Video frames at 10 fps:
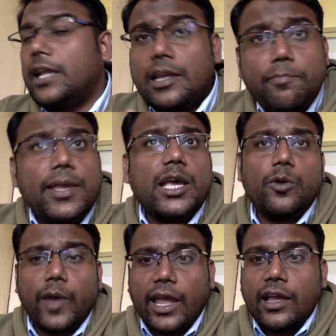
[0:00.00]
a big
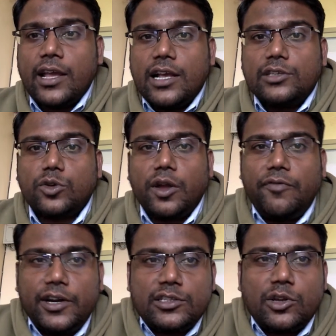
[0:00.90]
way. So if
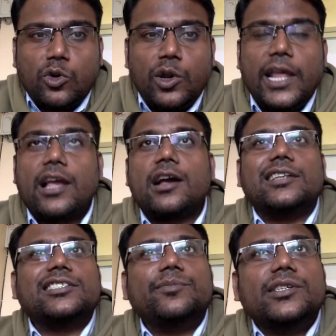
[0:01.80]
it is a role like a
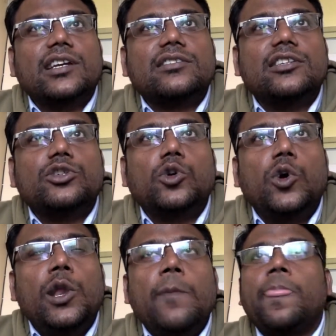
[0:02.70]
customer success role,